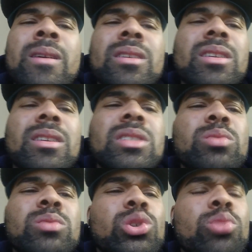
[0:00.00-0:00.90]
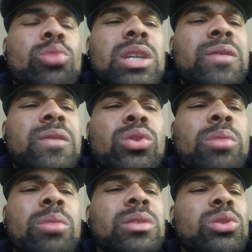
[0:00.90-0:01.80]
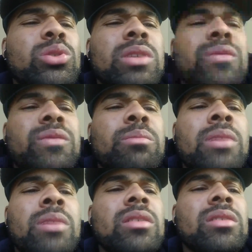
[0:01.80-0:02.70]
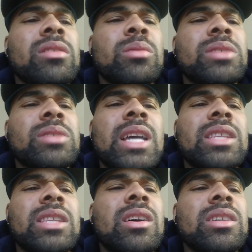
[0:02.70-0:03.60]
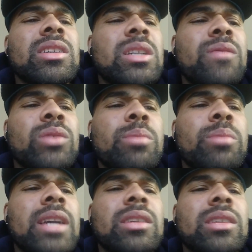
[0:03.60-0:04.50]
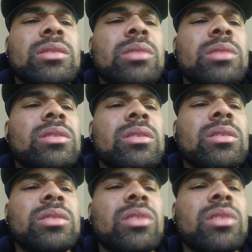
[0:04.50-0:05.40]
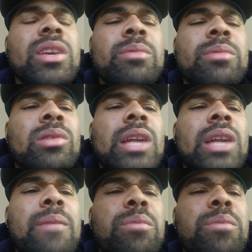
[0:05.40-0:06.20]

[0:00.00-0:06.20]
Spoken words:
it just was too much for him and too much for the mother. You know what I'm saying? After he hung himself on the back of the crib and all that.